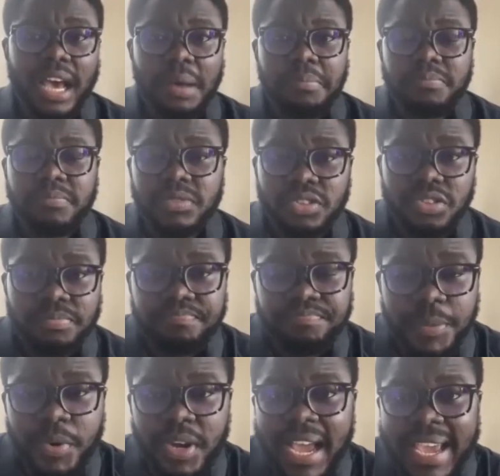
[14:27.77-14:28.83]
people can
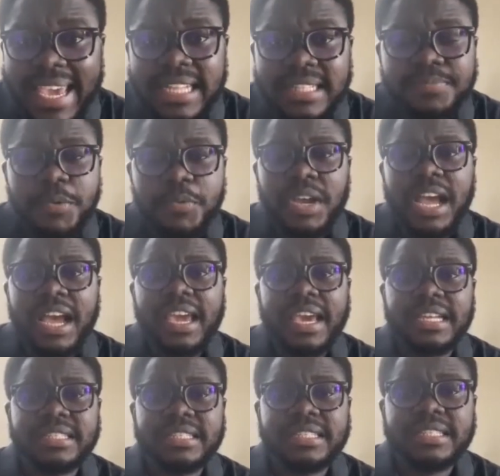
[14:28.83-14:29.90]
get
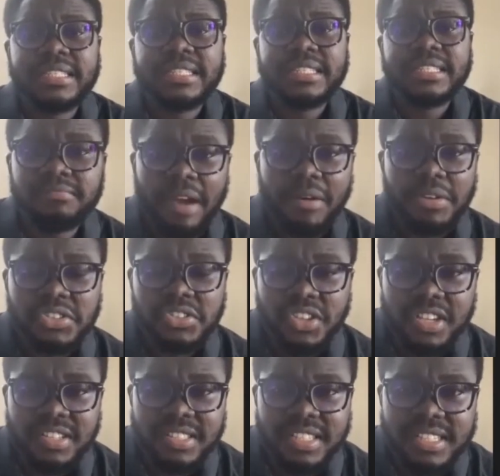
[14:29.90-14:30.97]
my
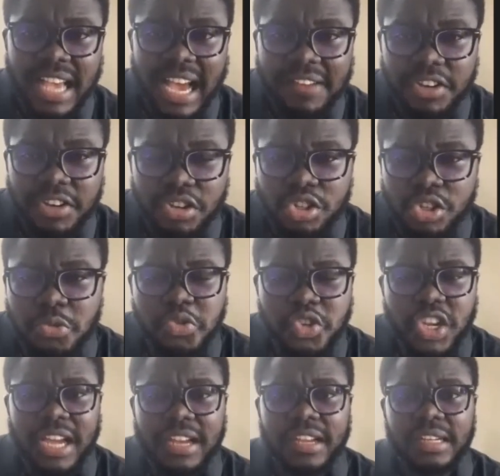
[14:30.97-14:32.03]
resources. I have a YouTube
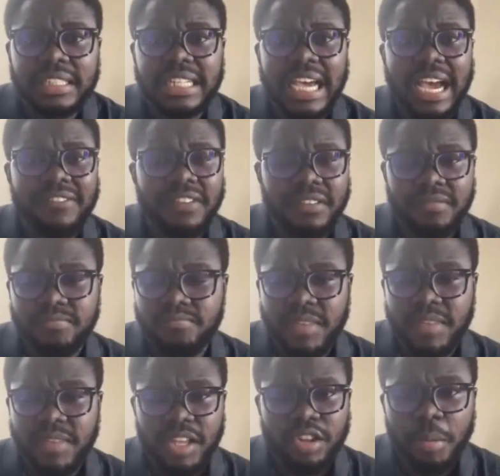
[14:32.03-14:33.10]
channel. I have a
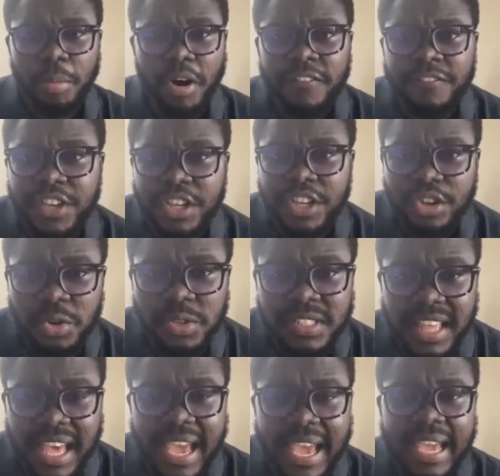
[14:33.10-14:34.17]
number of videos
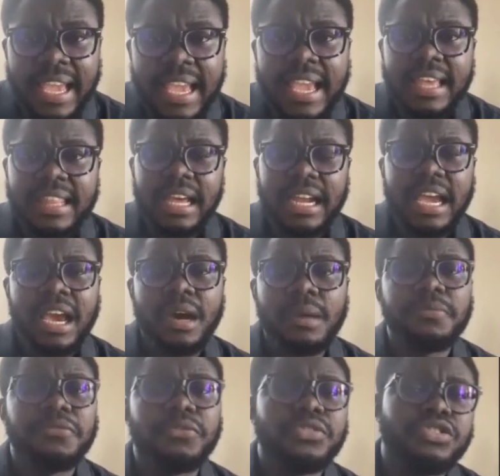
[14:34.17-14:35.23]
there that are helpful.
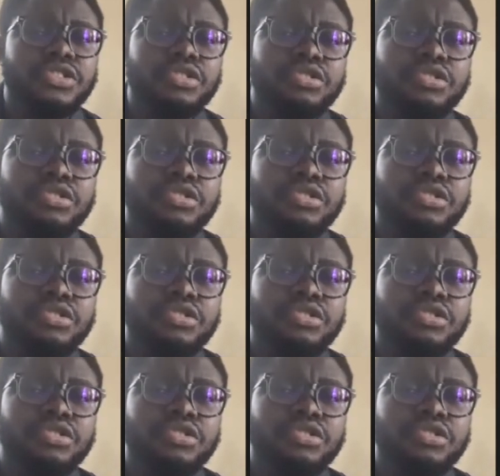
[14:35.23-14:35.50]
It's